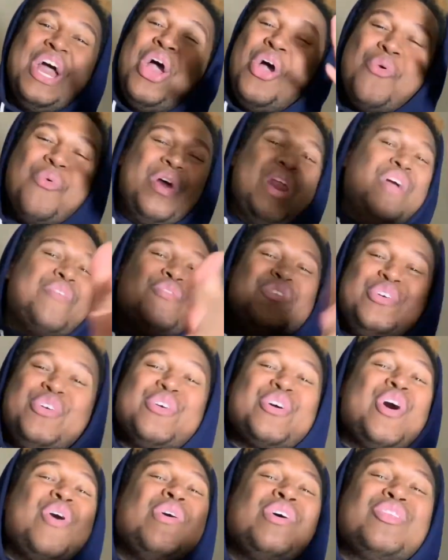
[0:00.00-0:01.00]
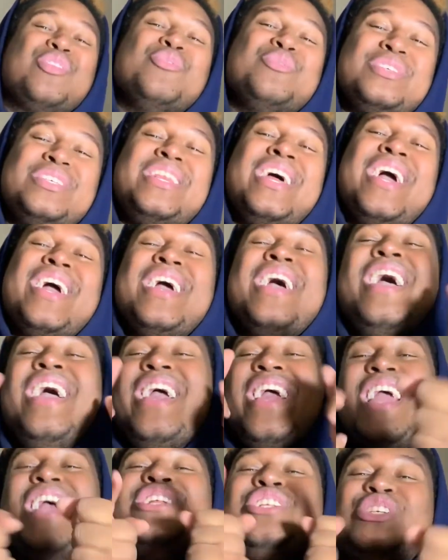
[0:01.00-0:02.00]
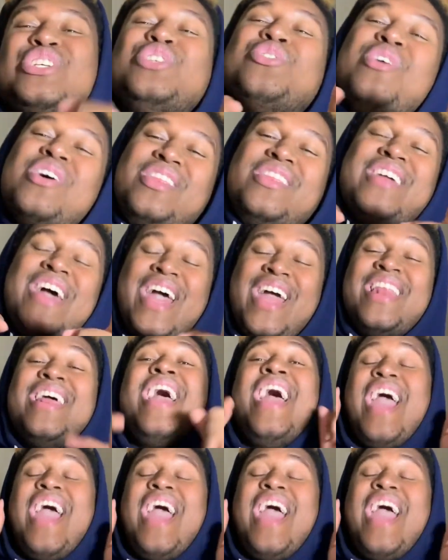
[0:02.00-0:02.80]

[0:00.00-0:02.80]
Whatever you're going through today, enjoy that.